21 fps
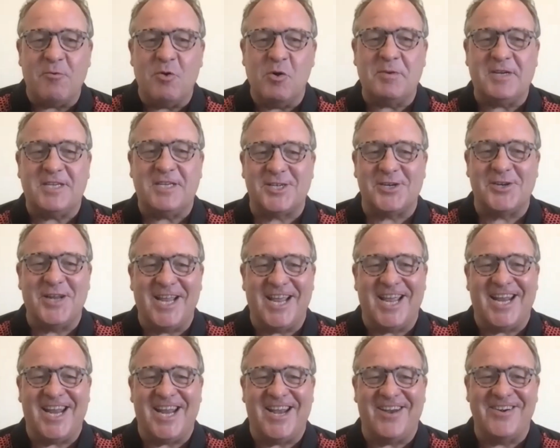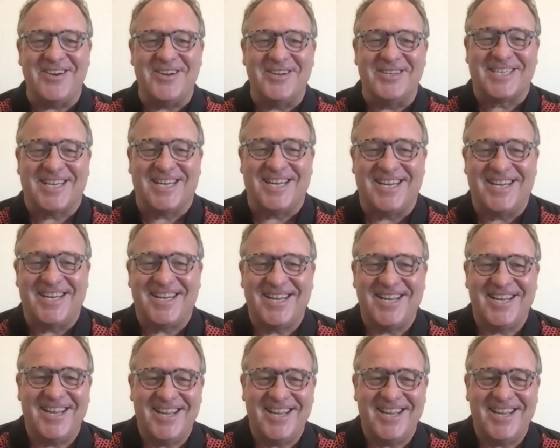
We'll be tuning in here in New Zealand.